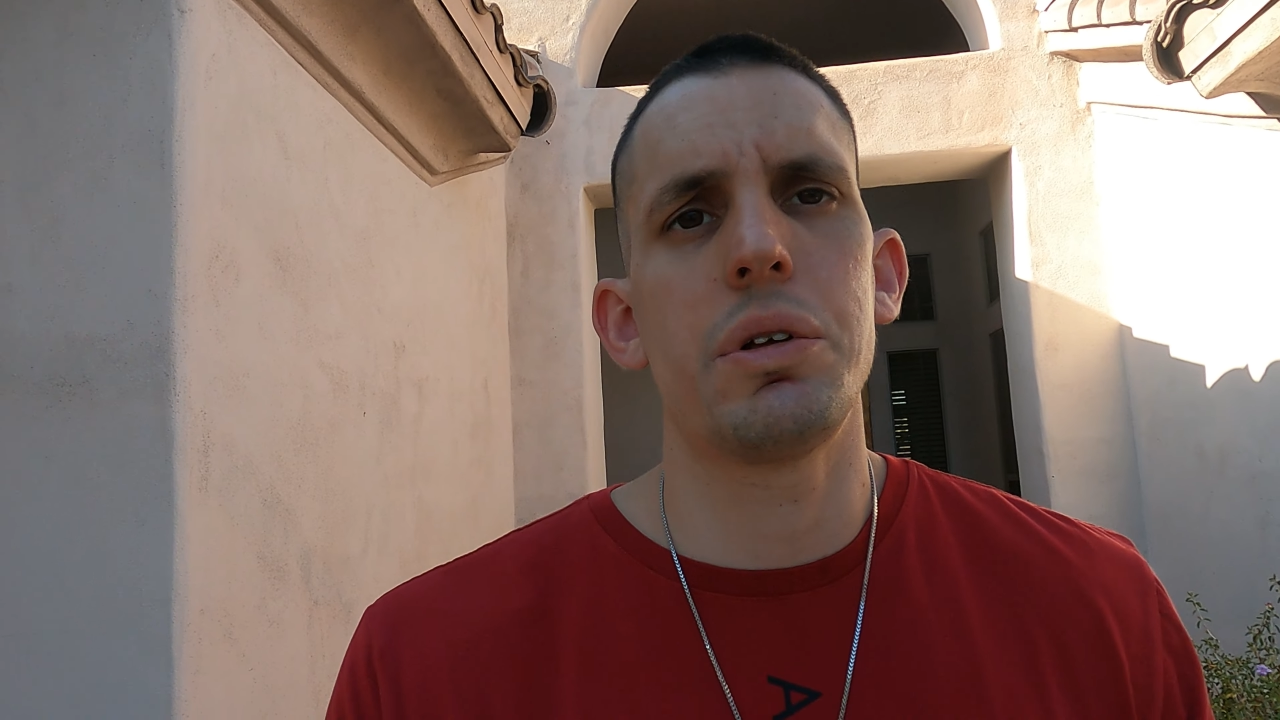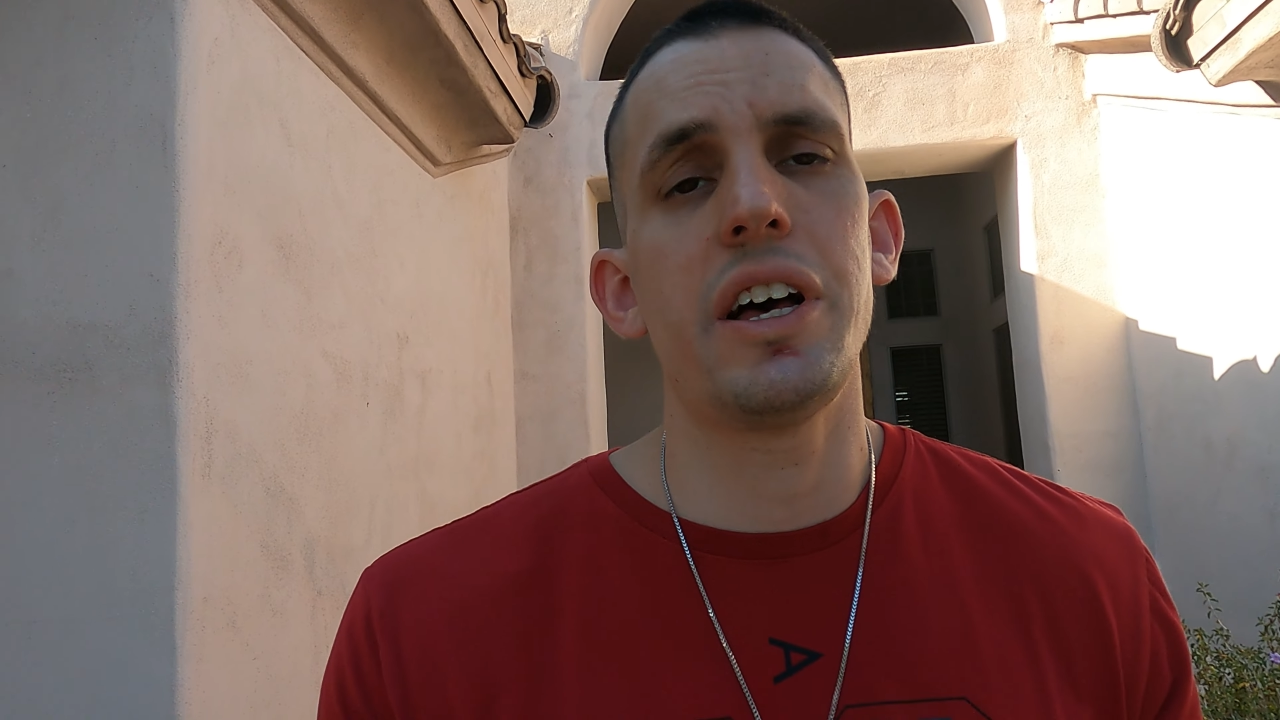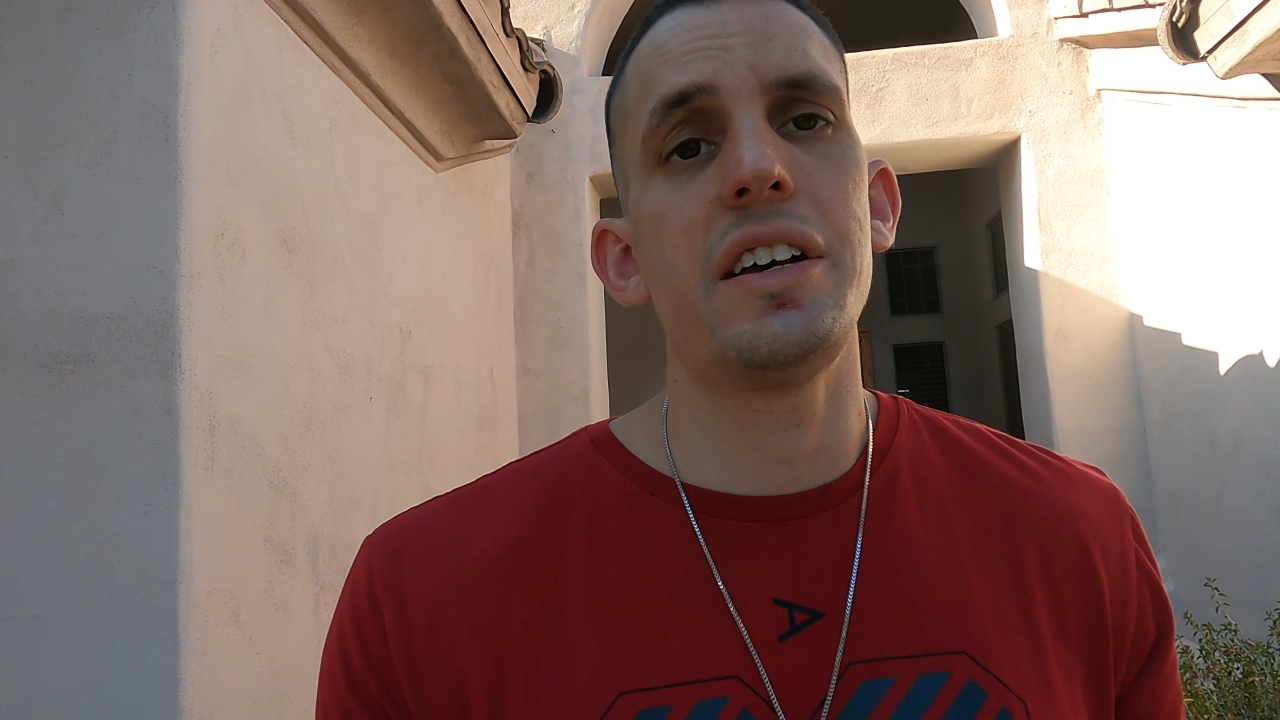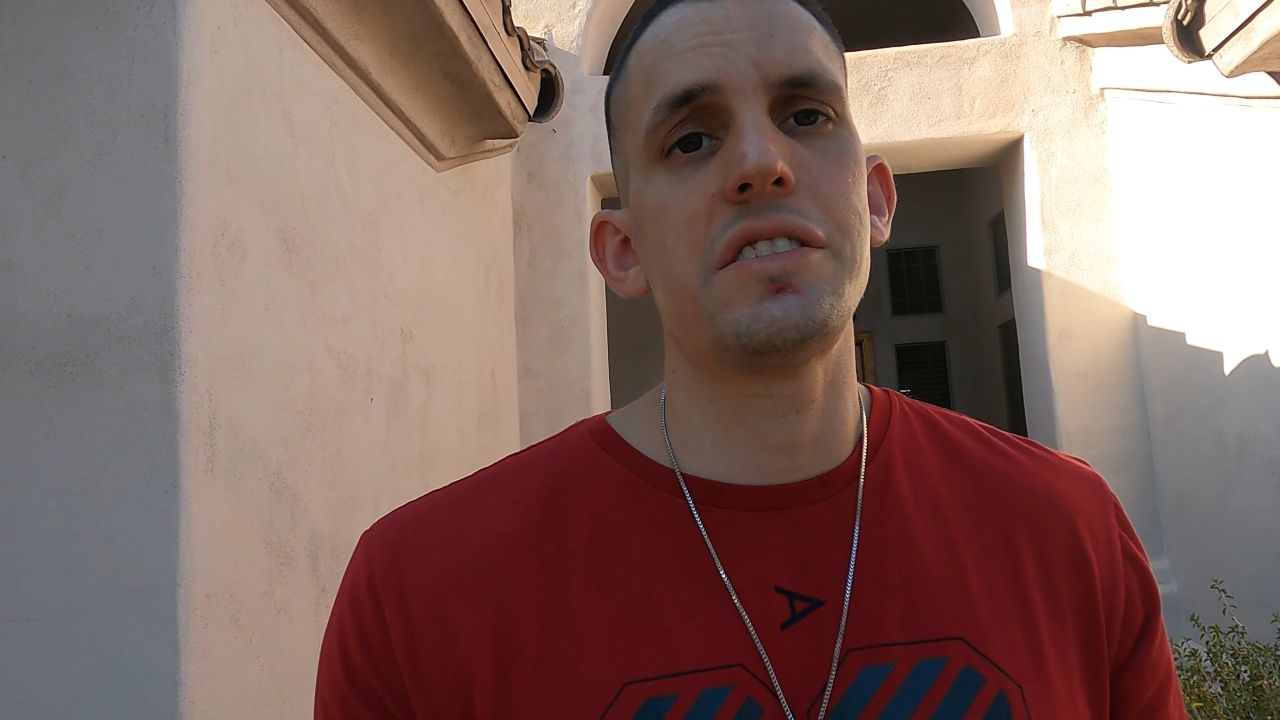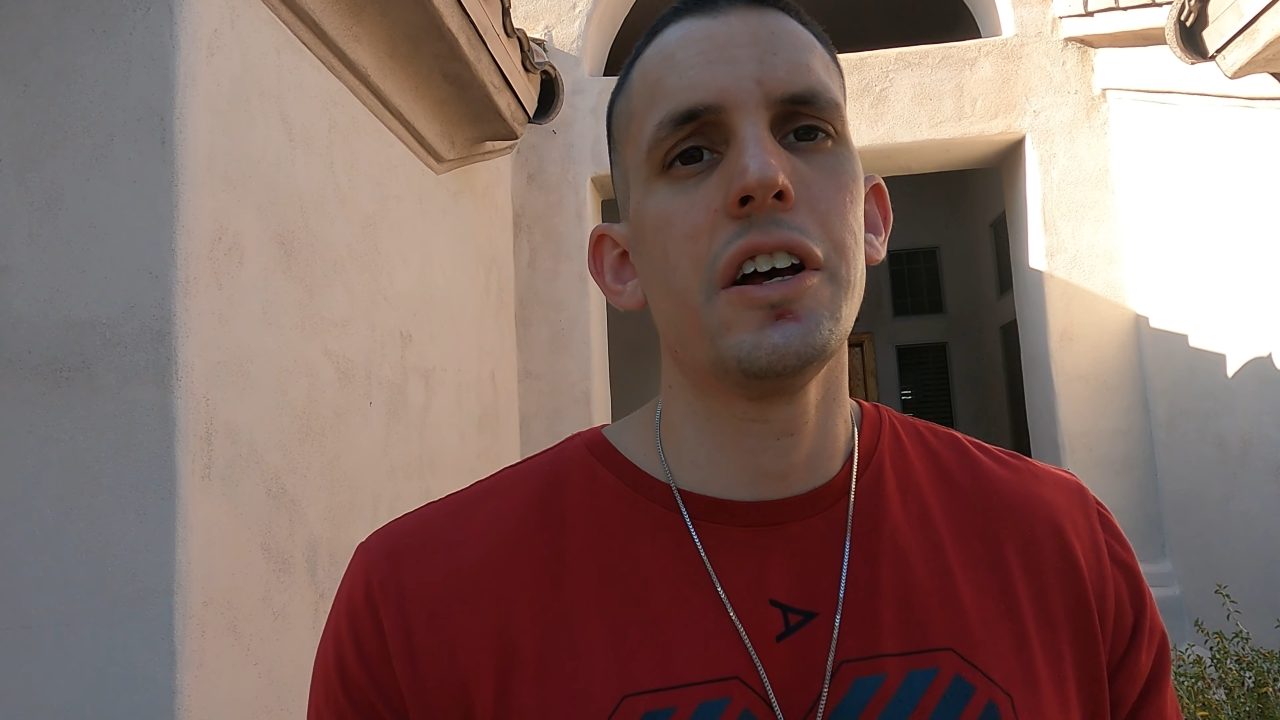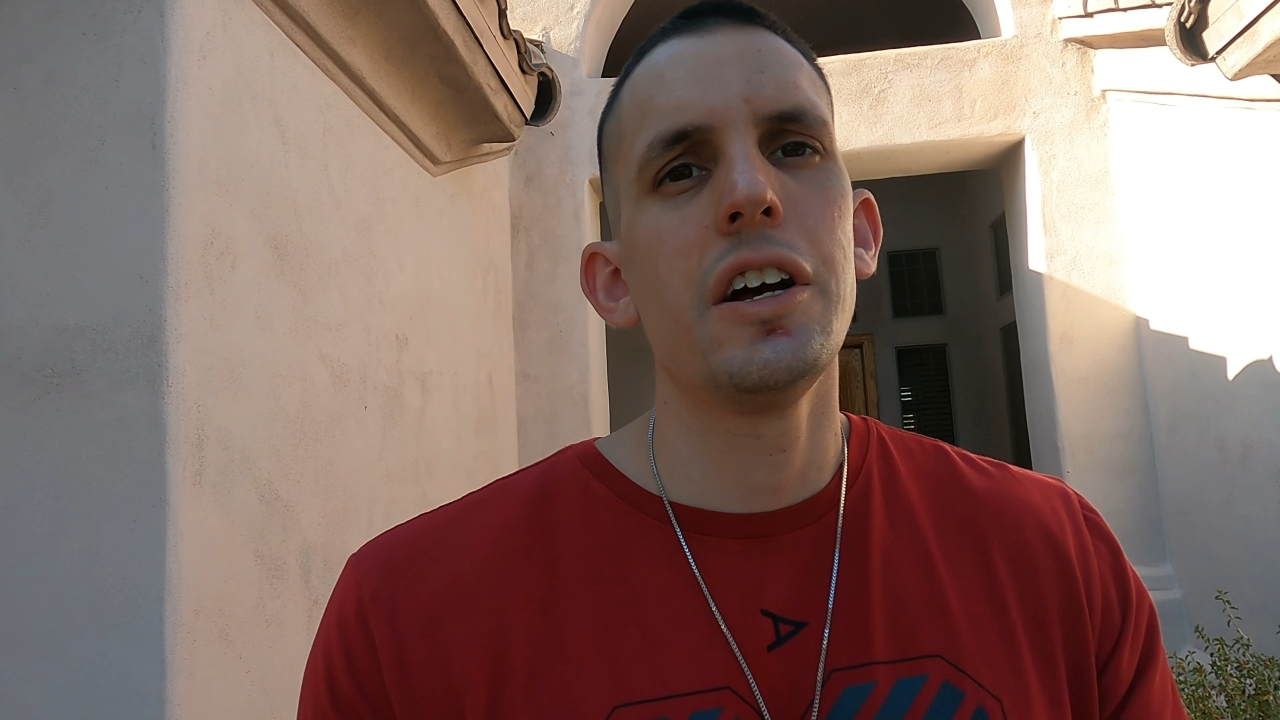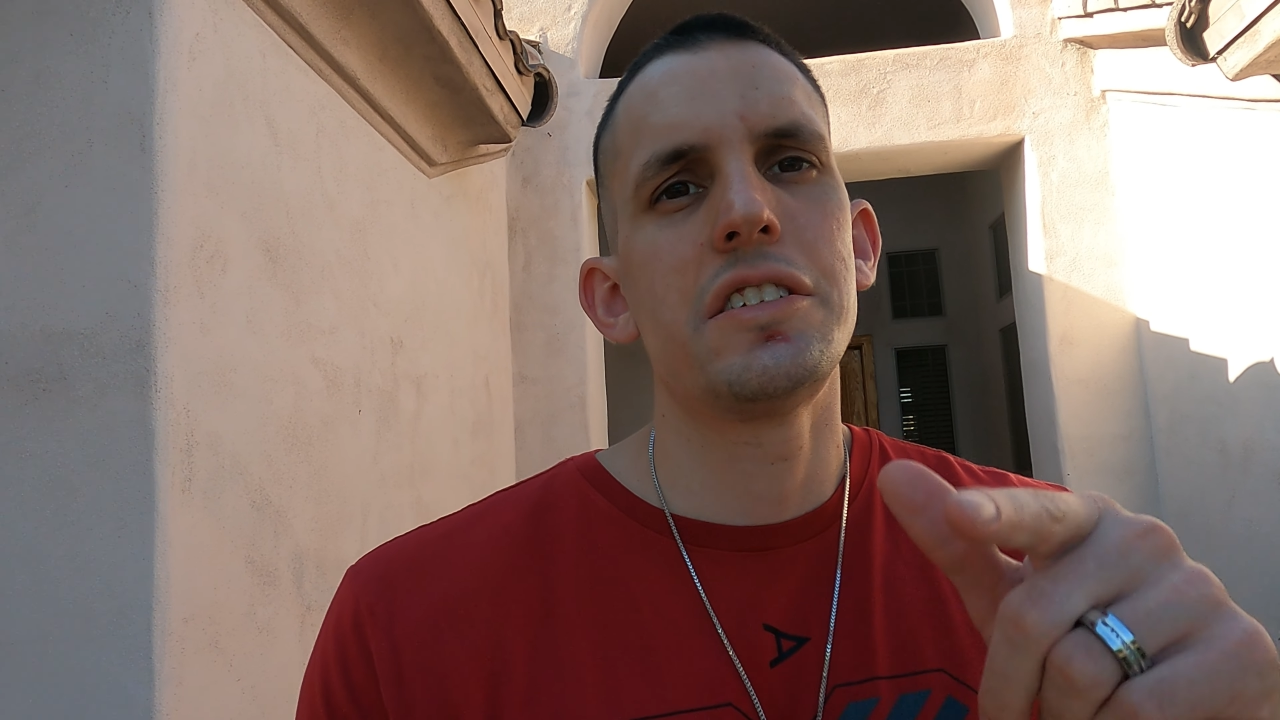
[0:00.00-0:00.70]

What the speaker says: blessed.